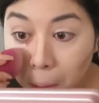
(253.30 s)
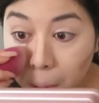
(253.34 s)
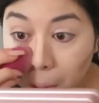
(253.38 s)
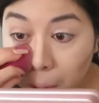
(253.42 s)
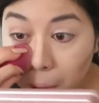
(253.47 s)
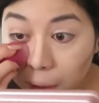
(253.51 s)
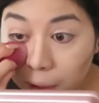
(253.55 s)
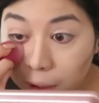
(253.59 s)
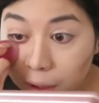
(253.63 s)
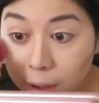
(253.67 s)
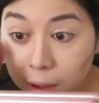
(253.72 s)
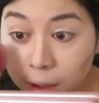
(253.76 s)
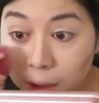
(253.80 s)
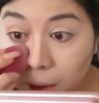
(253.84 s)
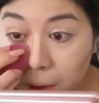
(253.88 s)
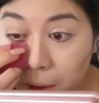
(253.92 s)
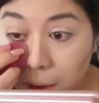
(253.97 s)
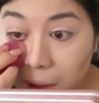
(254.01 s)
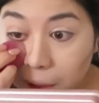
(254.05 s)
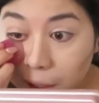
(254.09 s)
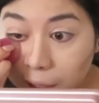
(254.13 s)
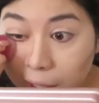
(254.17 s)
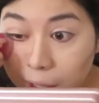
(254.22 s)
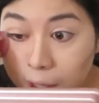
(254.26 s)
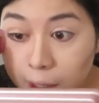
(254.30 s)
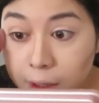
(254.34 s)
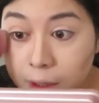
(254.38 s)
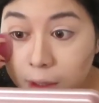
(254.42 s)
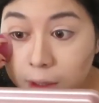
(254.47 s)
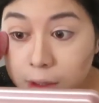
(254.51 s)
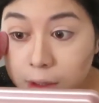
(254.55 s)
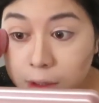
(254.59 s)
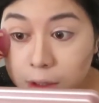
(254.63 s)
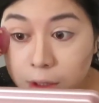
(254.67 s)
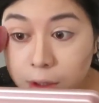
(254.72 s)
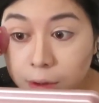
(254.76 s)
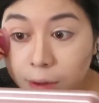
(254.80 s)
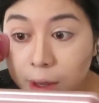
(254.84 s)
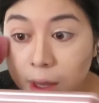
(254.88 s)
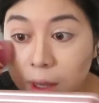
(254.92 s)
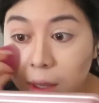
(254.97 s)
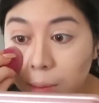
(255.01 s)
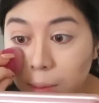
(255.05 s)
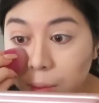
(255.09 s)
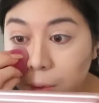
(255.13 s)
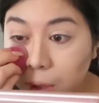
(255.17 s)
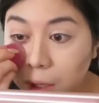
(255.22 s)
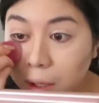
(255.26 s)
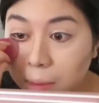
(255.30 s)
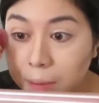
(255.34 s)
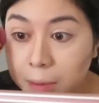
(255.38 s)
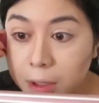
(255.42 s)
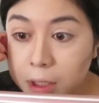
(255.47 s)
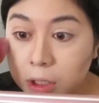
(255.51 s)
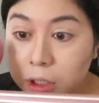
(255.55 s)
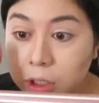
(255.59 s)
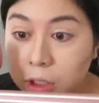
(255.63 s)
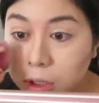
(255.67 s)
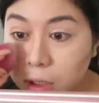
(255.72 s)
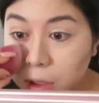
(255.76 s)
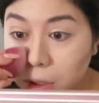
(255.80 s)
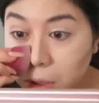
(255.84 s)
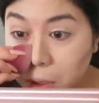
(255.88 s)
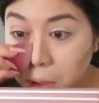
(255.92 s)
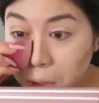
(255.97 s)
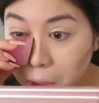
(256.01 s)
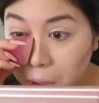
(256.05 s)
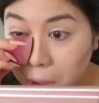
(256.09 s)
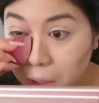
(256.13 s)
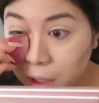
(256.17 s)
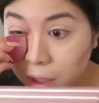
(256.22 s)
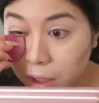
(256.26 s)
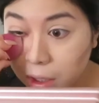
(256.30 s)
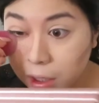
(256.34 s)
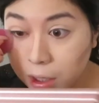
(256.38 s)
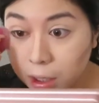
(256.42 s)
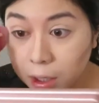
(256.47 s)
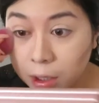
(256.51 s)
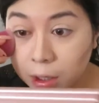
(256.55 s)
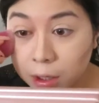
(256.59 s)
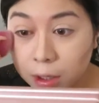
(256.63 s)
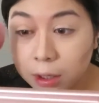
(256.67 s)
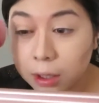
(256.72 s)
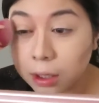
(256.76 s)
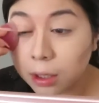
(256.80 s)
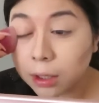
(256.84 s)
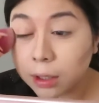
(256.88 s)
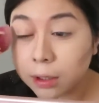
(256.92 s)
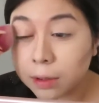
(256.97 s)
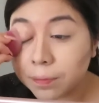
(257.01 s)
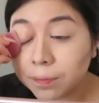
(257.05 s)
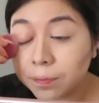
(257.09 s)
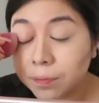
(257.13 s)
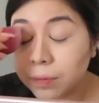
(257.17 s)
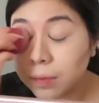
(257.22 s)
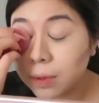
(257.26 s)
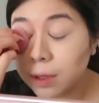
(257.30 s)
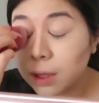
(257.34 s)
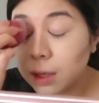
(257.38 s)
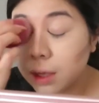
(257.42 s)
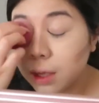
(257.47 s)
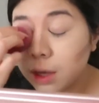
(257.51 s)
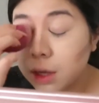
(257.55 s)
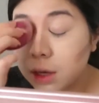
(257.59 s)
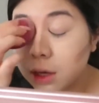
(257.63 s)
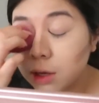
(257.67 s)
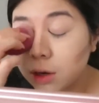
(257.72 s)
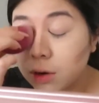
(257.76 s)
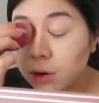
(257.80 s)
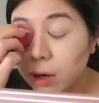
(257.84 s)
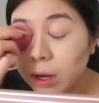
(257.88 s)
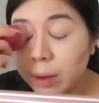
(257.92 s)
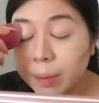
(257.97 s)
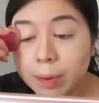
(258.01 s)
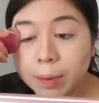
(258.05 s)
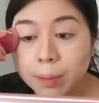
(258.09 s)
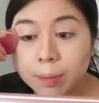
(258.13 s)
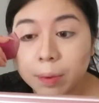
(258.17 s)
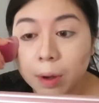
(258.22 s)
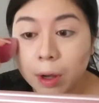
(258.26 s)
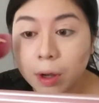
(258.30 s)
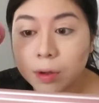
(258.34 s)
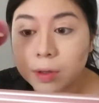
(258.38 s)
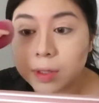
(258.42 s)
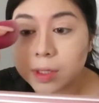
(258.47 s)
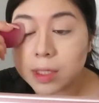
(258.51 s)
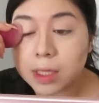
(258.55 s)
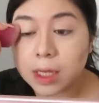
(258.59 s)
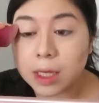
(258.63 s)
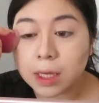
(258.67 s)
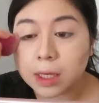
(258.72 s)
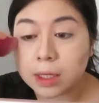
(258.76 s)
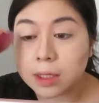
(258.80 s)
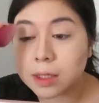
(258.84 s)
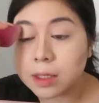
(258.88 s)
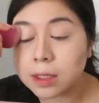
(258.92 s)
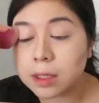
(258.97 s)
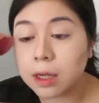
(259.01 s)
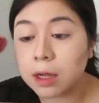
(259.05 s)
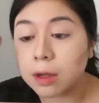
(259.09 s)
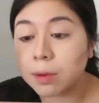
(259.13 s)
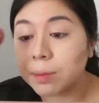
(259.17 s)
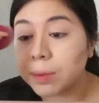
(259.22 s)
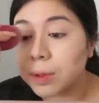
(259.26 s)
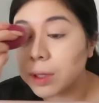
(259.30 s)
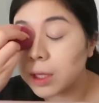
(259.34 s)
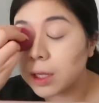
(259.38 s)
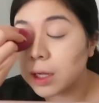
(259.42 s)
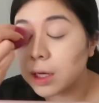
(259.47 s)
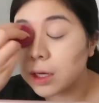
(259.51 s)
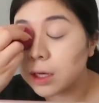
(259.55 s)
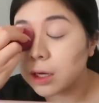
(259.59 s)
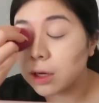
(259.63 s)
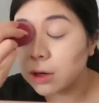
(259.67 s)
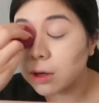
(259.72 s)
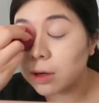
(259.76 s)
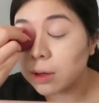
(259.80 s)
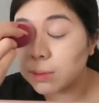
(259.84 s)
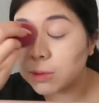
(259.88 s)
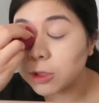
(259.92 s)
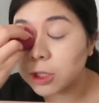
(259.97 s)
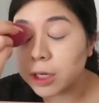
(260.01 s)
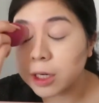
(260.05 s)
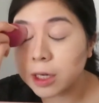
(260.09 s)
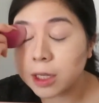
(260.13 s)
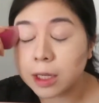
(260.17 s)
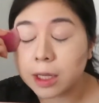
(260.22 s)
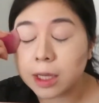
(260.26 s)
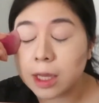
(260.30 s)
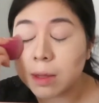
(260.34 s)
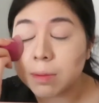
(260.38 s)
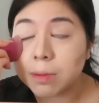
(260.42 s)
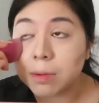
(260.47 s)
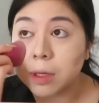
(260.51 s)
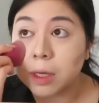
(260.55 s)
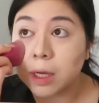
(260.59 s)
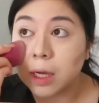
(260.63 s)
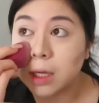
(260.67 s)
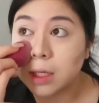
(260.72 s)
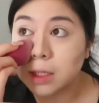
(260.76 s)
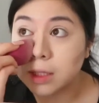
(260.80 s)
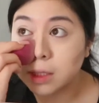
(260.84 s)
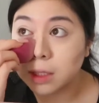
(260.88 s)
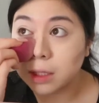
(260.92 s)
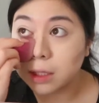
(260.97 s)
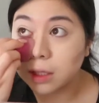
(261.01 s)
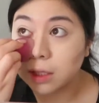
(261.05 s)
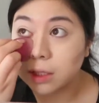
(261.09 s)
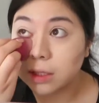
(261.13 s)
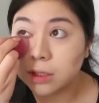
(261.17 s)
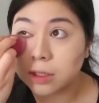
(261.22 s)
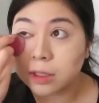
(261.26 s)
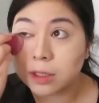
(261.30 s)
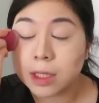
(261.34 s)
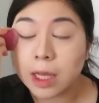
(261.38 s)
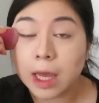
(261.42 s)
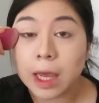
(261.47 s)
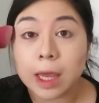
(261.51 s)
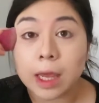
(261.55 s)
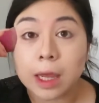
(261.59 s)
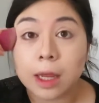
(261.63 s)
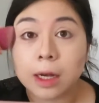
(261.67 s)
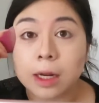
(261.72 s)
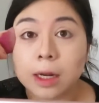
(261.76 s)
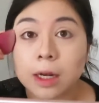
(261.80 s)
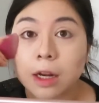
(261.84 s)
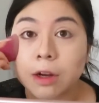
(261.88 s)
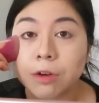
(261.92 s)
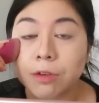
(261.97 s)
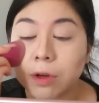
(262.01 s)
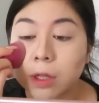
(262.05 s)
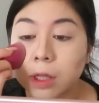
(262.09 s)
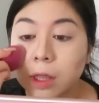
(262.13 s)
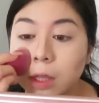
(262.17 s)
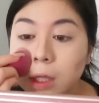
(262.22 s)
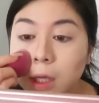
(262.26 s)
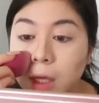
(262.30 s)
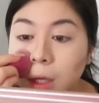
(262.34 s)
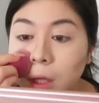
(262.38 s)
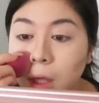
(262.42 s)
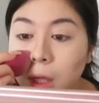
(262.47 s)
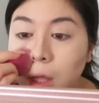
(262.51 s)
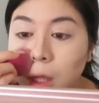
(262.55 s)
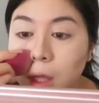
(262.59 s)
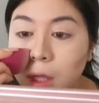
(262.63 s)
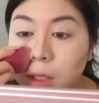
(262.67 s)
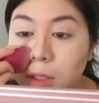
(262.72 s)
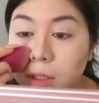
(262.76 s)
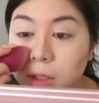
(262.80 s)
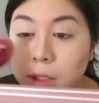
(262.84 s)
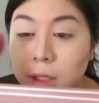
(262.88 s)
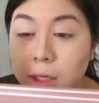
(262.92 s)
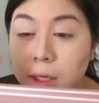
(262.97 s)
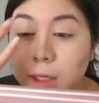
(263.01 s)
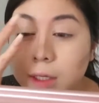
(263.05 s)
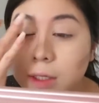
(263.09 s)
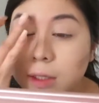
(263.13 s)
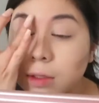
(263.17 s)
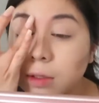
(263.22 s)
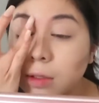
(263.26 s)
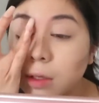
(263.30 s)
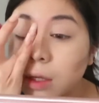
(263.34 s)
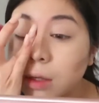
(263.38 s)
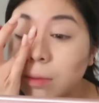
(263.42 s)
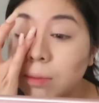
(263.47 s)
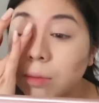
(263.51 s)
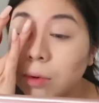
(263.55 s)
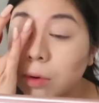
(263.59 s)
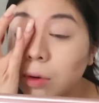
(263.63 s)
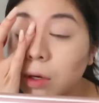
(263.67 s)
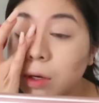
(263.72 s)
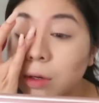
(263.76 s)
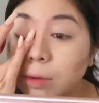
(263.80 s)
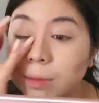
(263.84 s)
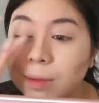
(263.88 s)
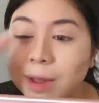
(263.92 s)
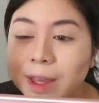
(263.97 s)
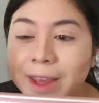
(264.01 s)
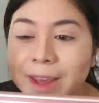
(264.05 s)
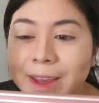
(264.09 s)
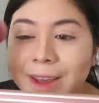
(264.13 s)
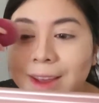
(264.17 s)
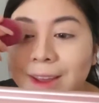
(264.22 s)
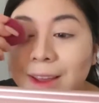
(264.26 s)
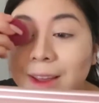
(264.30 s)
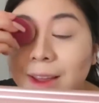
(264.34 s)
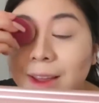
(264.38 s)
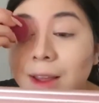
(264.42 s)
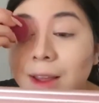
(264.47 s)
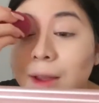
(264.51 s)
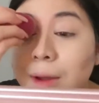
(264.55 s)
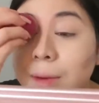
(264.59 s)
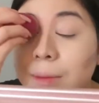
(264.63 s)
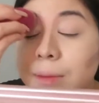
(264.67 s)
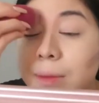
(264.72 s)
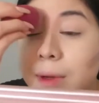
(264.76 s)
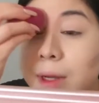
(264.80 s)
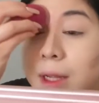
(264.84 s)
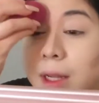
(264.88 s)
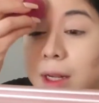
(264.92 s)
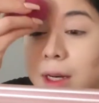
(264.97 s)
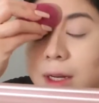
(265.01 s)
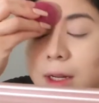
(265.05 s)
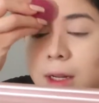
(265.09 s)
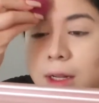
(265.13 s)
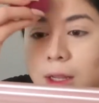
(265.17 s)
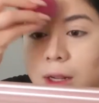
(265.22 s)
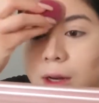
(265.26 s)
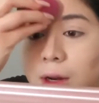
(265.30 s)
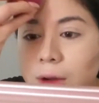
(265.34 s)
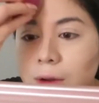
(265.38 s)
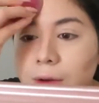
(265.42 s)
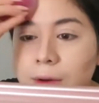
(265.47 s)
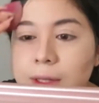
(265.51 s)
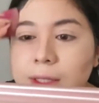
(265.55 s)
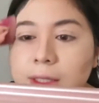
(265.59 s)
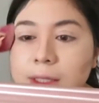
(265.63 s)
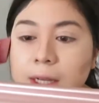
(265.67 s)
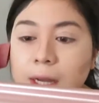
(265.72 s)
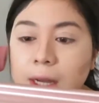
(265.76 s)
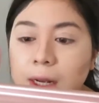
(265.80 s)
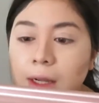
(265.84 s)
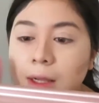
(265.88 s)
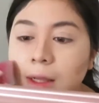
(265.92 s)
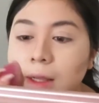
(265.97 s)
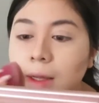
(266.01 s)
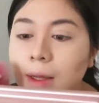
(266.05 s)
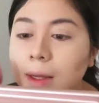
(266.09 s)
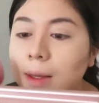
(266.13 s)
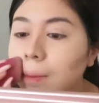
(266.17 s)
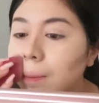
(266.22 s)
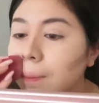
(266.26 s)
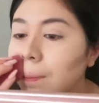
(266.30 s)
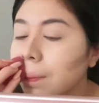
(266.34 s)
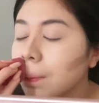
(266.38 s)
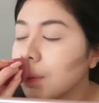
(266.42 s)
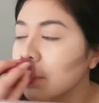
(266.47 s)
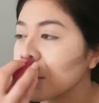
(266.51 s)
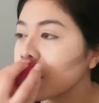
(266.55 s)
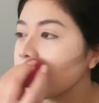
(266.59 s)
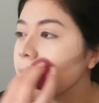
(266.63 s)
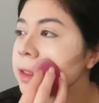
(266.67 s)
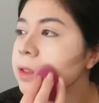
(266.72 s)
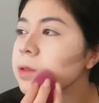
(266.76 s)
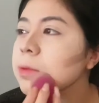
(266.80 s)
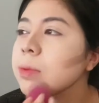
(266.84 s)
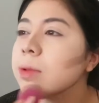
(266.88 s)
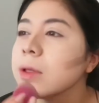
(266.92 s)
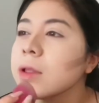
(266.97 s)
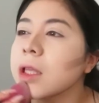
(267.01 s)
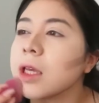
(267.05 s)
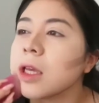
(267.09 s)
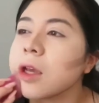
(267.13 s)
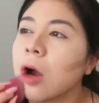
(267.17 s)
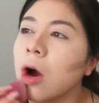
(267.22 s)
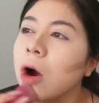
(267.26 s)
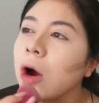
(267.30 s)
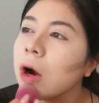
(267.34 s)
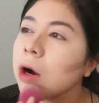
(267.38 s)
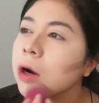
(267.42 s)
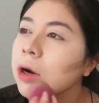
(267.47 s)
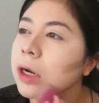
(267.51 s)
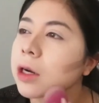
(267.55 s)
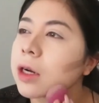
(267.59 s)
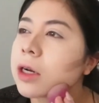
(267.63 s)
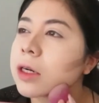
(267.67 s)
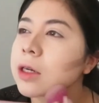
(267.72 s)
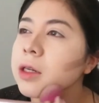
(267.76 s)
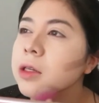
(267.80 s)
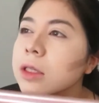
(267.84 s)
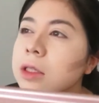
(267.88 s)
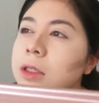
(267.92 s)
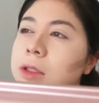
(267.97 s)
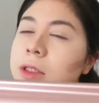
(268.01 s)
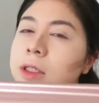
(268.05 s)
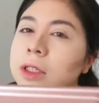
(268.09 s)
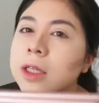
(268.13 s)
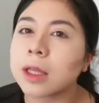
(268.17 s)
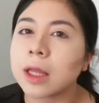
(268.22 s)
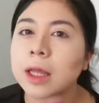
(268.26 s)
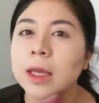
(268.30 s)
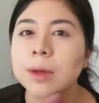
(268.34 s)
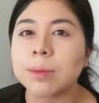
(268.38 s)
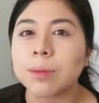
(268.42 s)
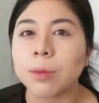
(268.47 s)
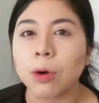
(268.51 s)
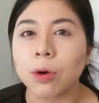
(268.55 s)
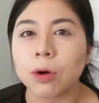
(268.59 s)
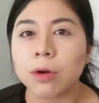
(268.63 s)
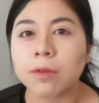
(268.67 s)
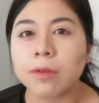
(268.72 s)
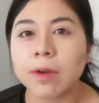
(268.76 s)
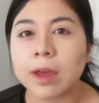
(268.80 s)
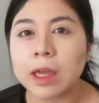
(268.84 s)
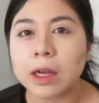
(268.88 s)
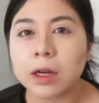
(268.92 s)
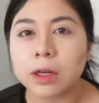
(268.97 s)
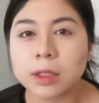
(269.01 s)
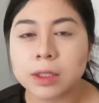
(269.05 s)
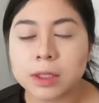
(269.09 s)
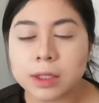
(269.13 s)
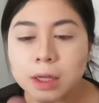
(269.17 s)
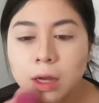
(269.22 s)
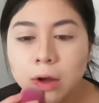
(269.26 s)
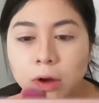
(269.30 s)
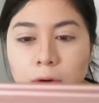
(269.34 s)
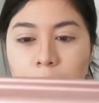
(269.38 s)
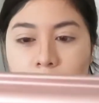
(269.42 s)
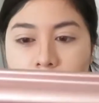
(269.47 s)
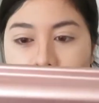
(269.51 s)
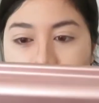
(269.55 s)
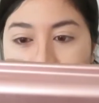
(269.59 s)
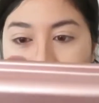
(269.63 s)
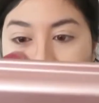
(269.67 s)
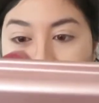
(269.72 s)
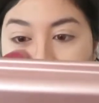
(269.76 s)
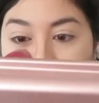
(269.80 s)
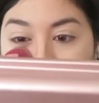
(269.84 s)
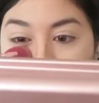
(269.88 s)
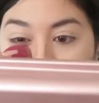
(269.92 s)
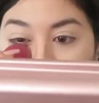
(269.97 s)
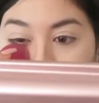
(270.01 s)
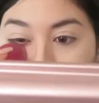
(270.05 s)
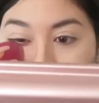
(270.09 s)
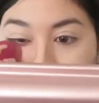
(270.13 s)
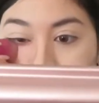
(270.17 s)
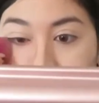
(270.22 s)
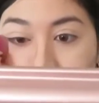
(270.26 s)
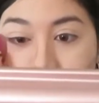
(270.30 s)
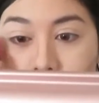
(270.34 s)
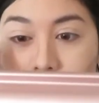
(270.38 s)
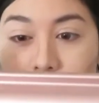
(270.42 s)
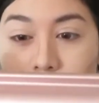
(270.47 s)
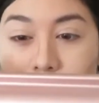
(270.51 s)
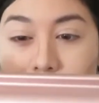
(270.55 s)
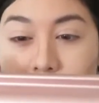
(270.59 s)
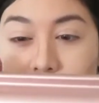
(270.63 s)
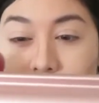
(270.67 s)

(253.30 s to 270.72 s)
doing pretty much nothing. You know, I've been posting and stuff, but you know, I'm trying to keep you guys still entertained and everything, so you guys don't get bored of me. But you know, it's kind of like, it's really hard to like motivate yourself into doing